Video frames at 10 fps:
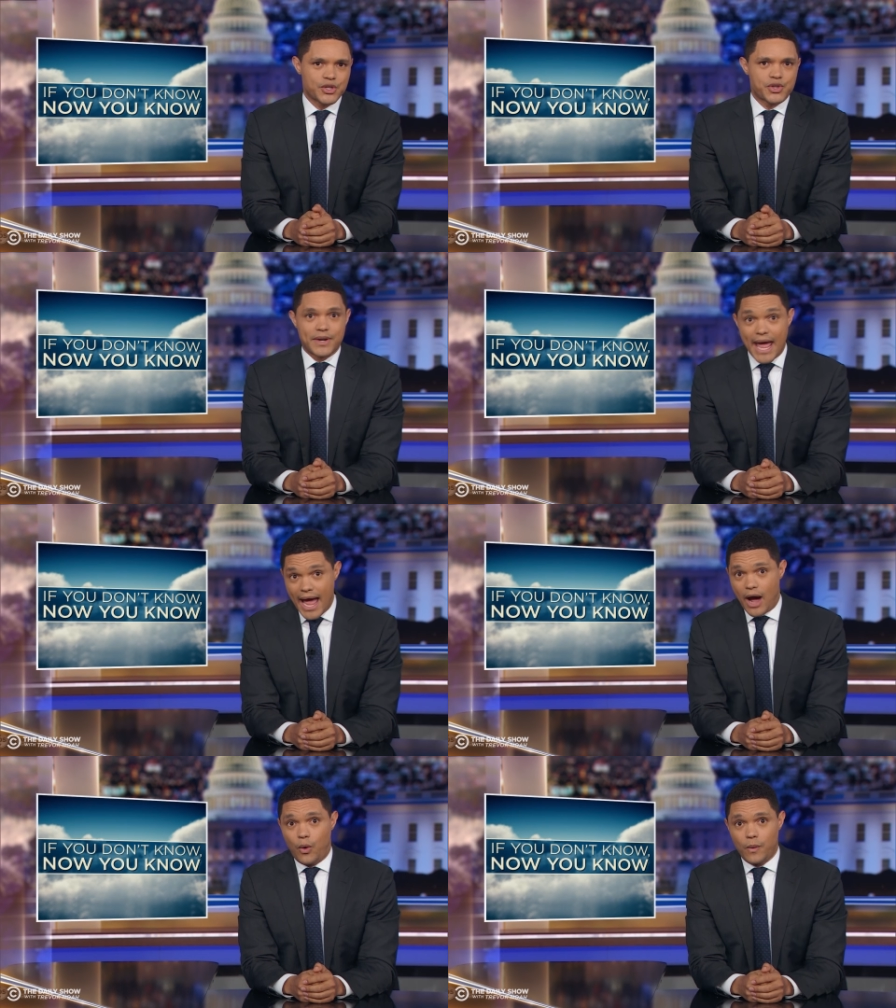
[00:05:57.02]
So
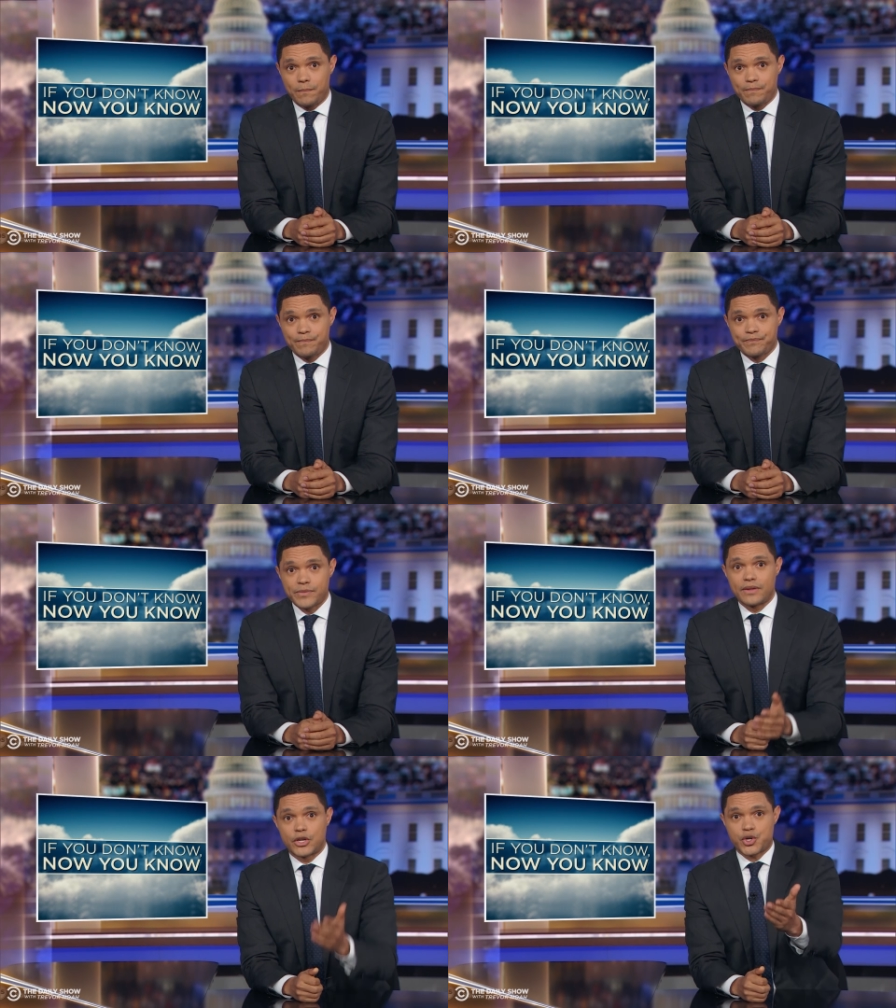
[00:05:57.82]
now
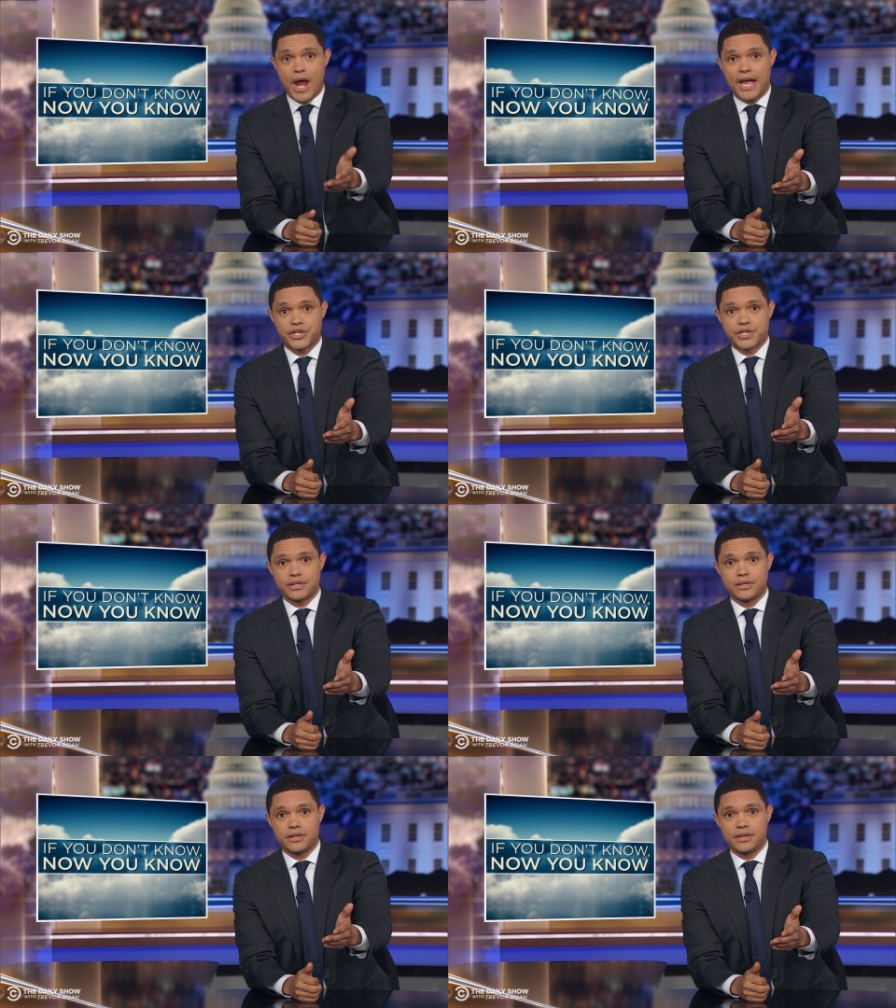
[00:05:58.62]
the trash
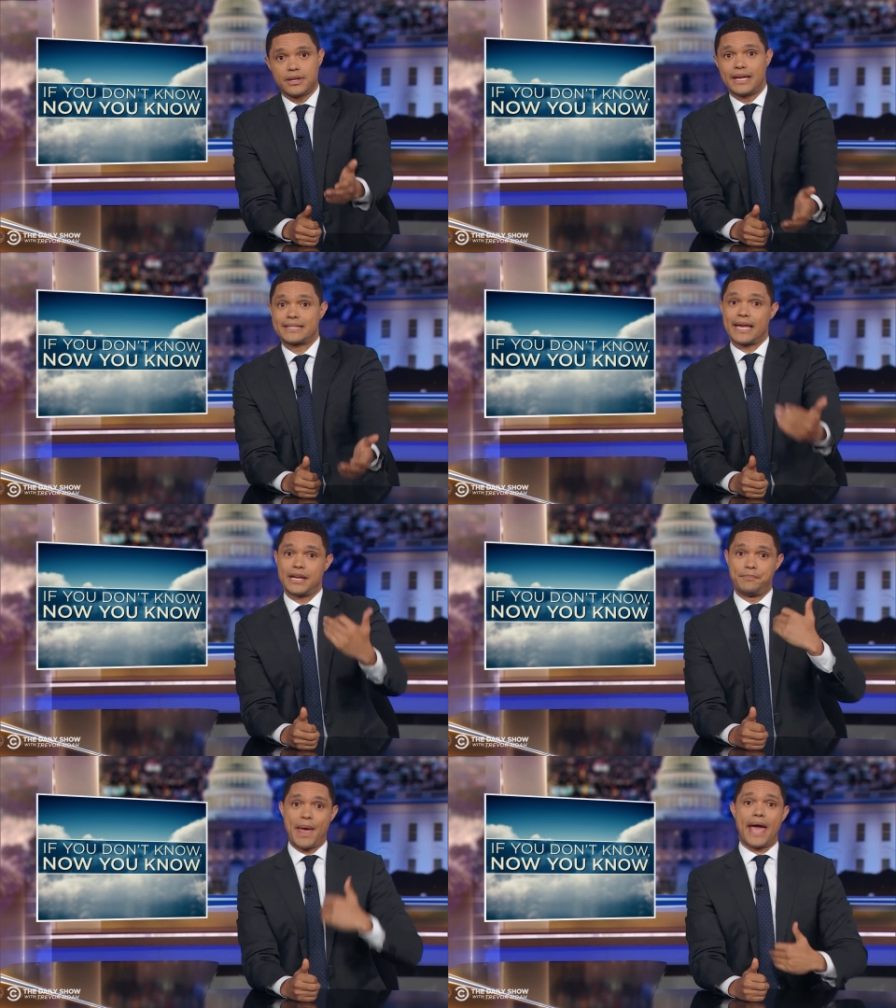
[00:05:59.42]
is
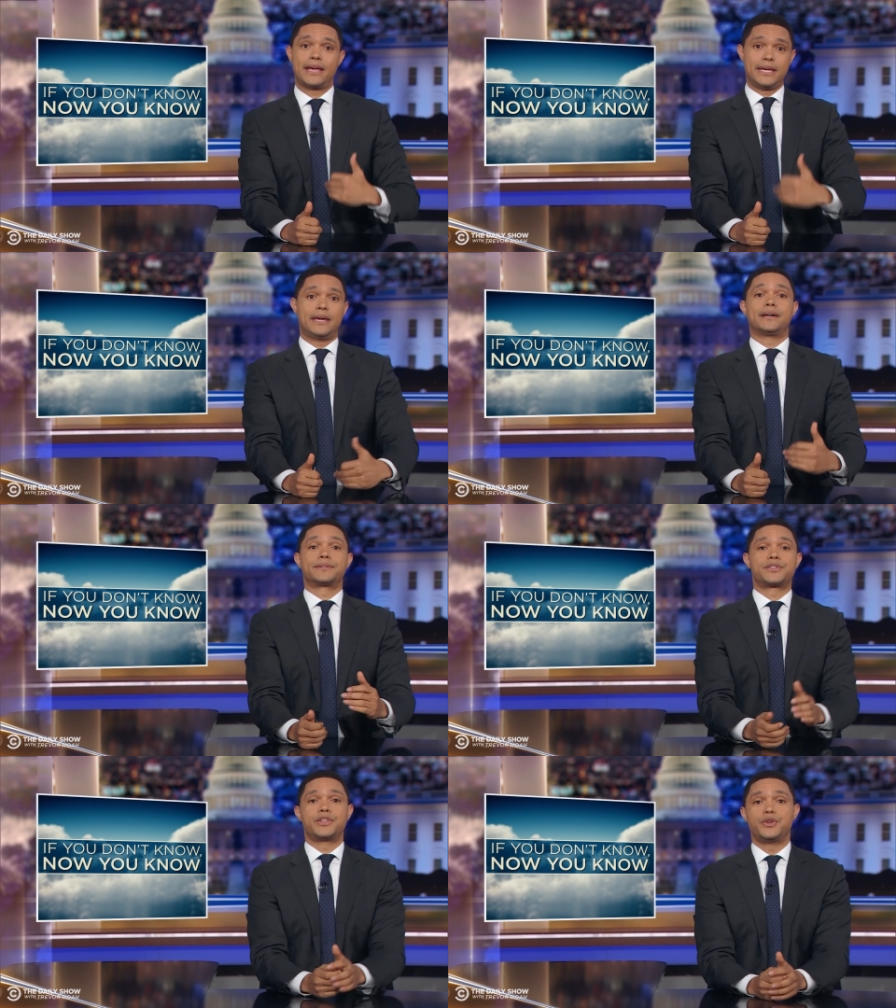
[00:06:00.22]
headed back here
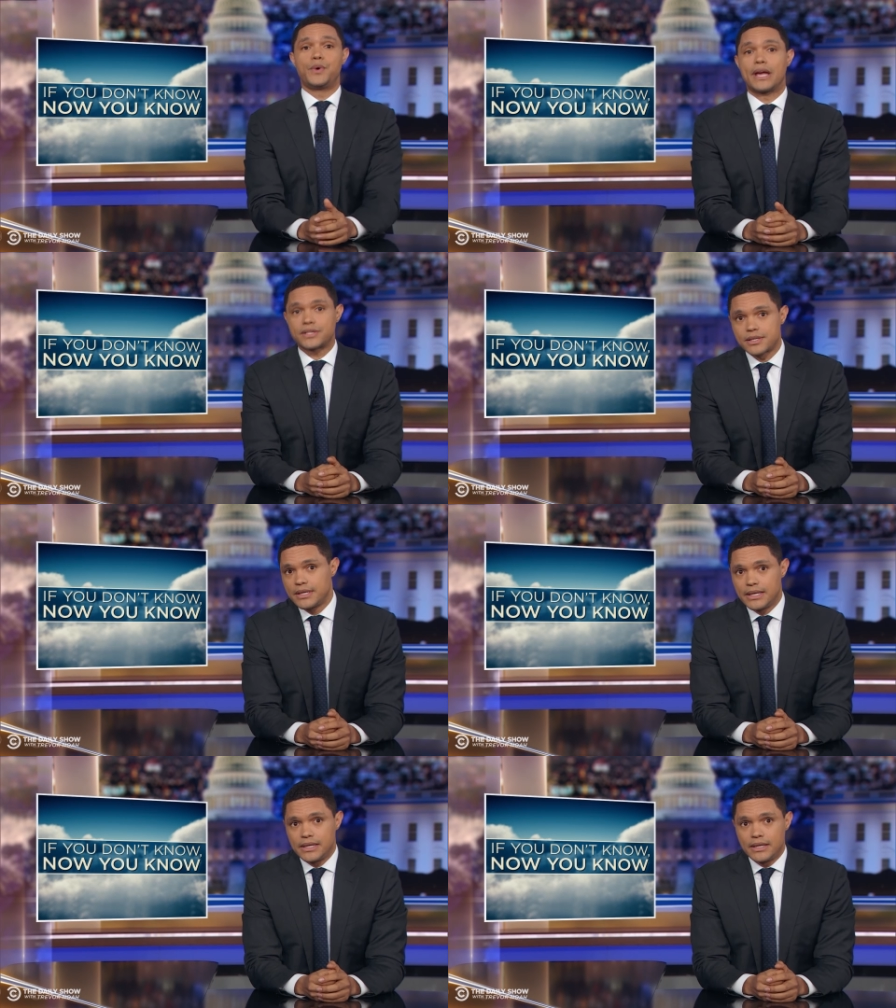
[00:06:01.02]
to the US.
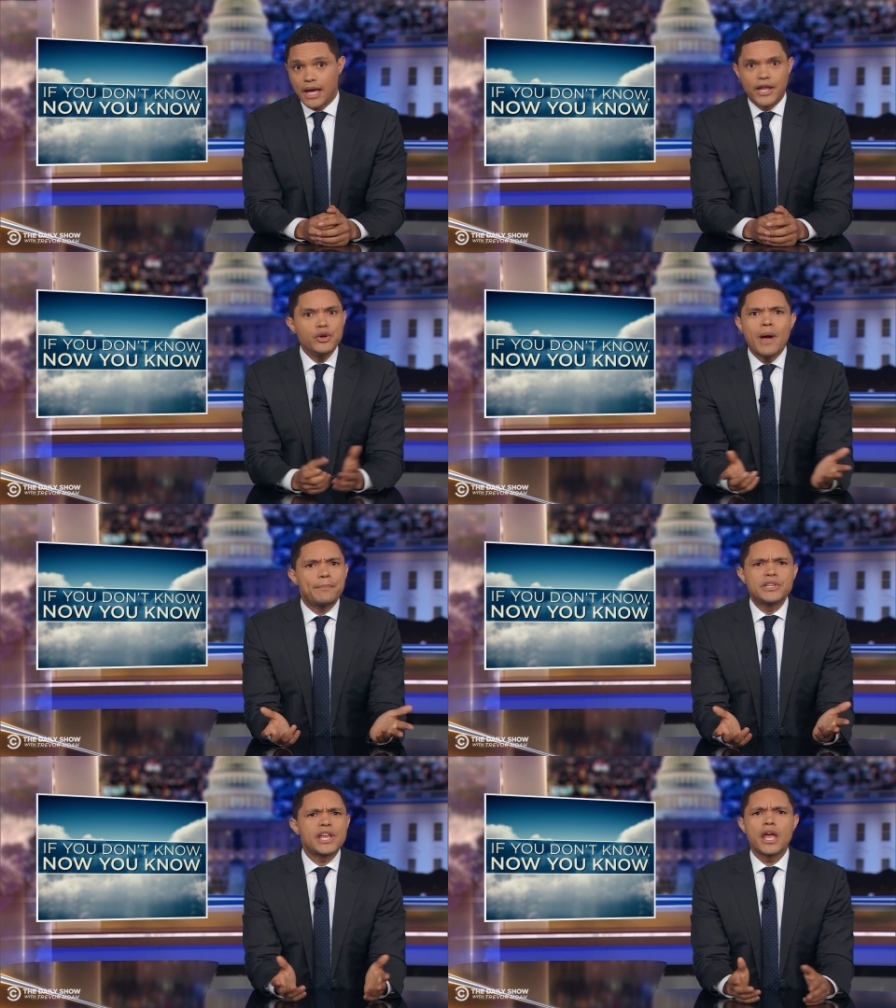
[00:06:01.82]
And you
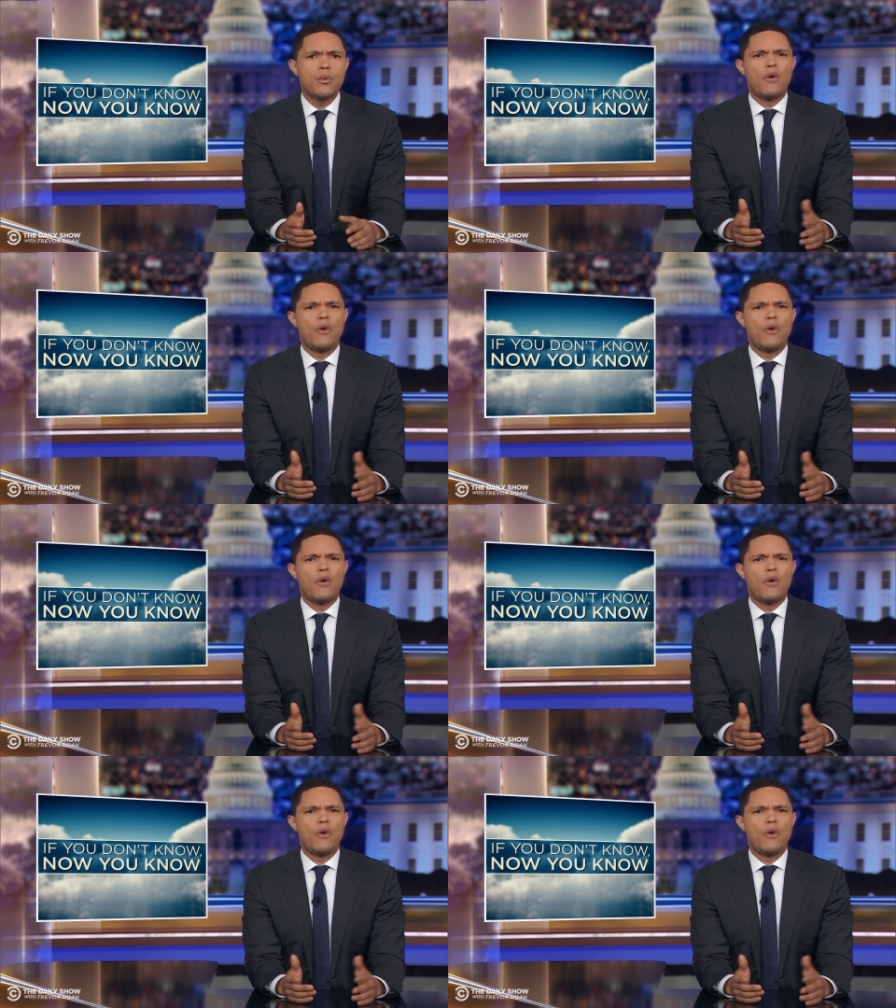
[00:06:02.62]
might be saying,